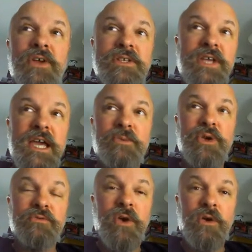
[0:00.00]
table
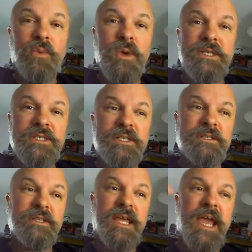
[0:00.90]
you roll on once
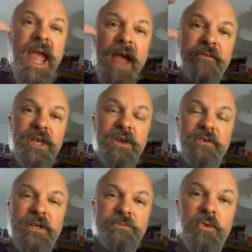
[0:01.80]
the area you're
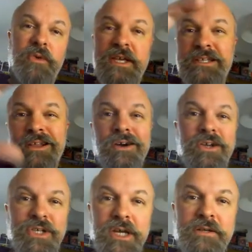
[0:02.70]
exploring is
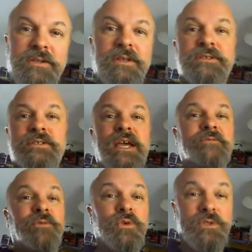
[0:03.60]
larger than say
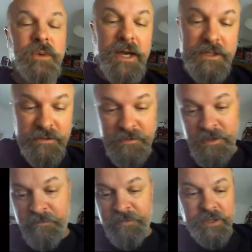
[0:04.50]
four squares.
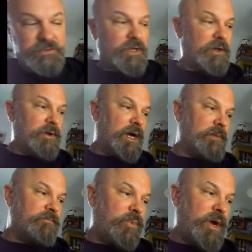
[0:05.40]
So
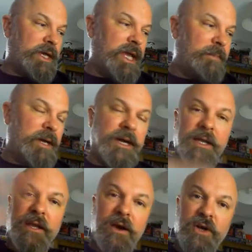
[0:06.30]
I'm working up a, a
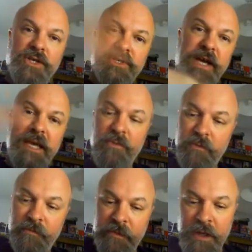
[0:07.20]
larger table
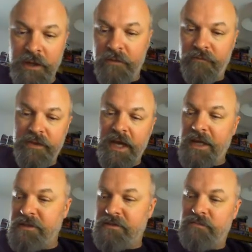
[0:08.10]
for
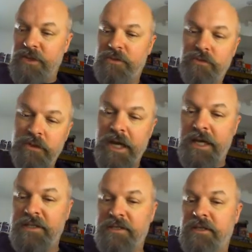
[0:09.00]
that, which will add
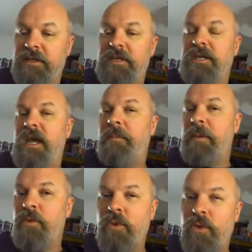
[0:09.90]
a bit
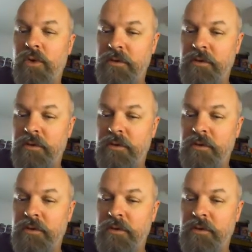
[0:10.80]
more